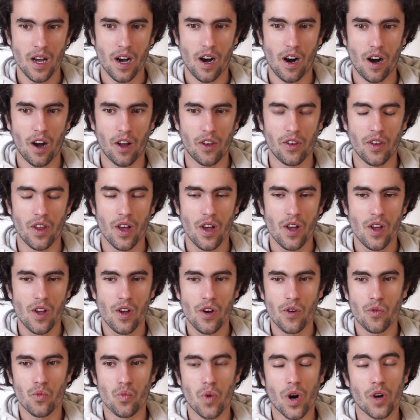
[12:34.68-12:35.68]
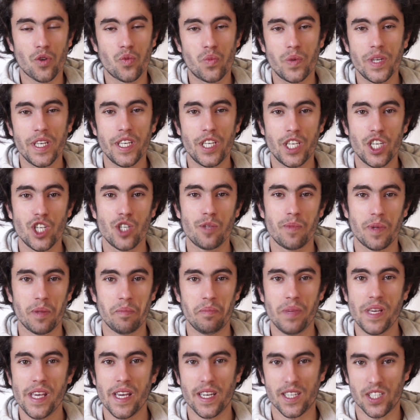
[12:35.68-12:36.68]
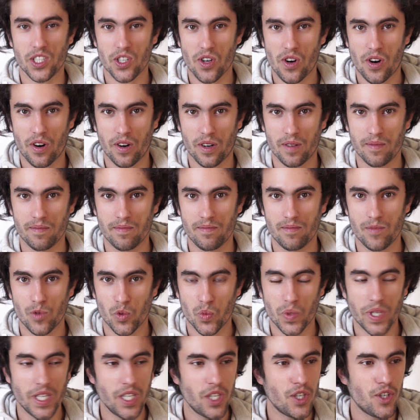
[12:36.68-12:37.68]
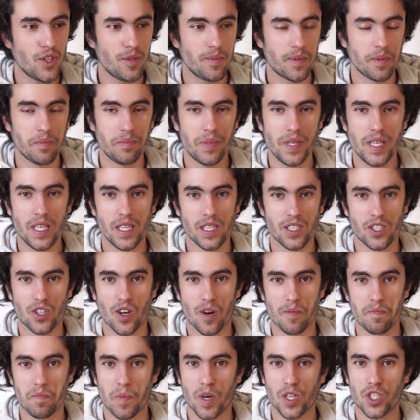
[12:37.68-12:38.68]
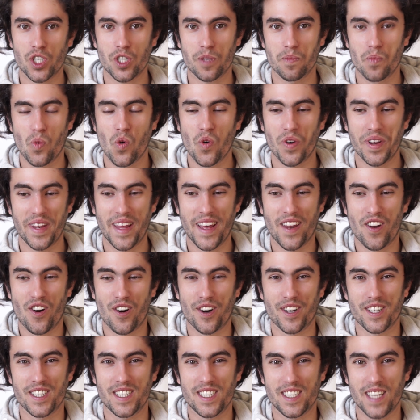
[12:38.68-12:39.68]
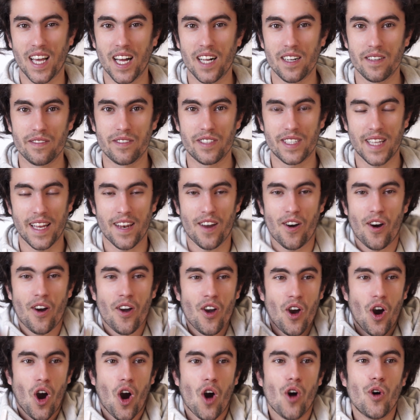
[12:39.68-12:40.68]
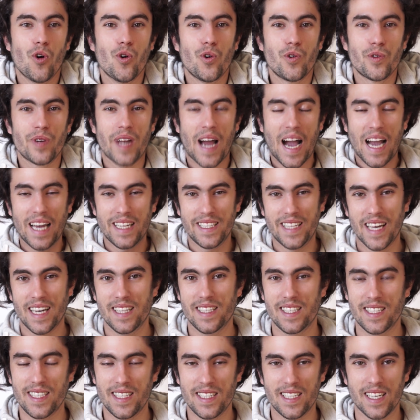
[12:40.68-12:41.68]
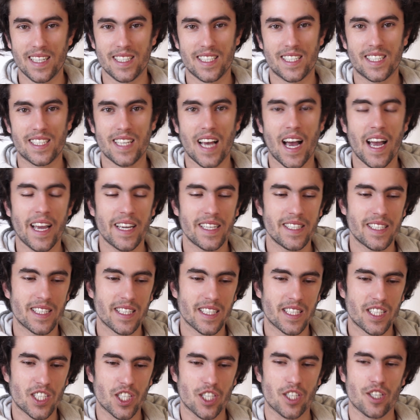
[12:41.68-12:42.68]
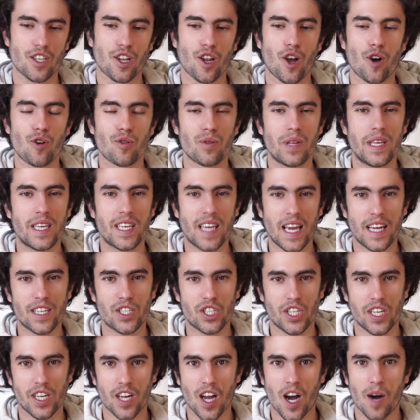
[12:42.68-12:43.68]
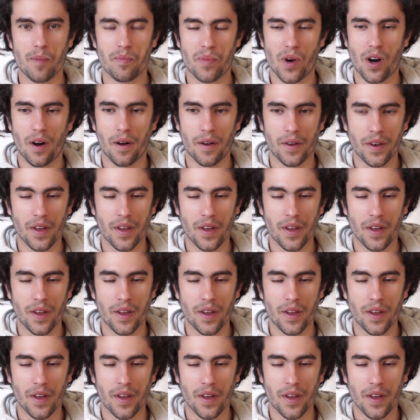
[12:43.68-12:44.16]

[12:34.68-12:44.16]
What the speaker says: what we human beings are. We human beings are much more than ourselves, than our own identities. And science is slowly catching up